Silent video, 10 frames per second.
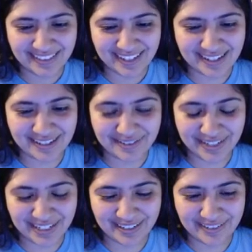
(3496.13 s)
I
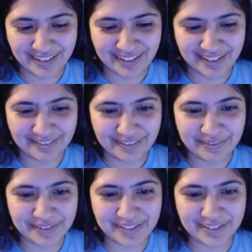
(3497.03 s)
swear, if I
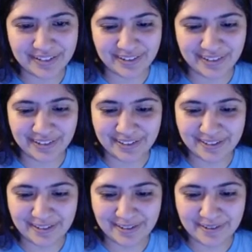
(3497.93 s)
wasn't an
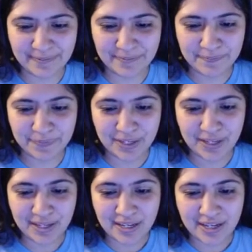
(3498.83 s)
artist,
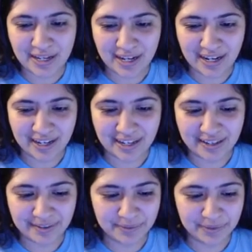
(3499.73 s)

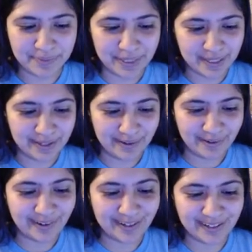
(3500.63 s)
I would be an
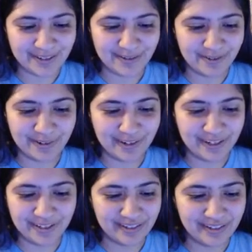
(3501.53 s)
art
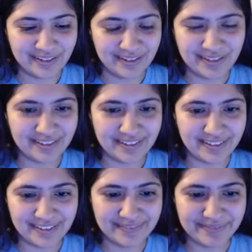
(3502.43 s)
historian,
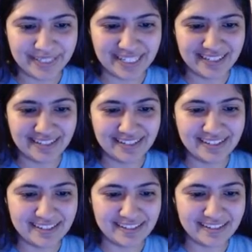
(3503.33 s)

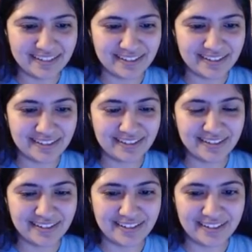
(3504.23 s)
because
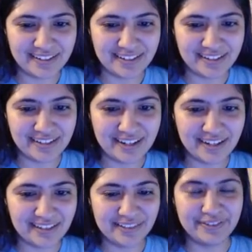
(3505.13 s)
I
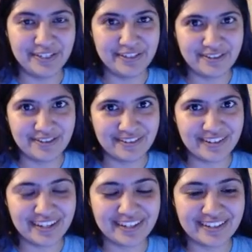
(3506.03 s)
love history.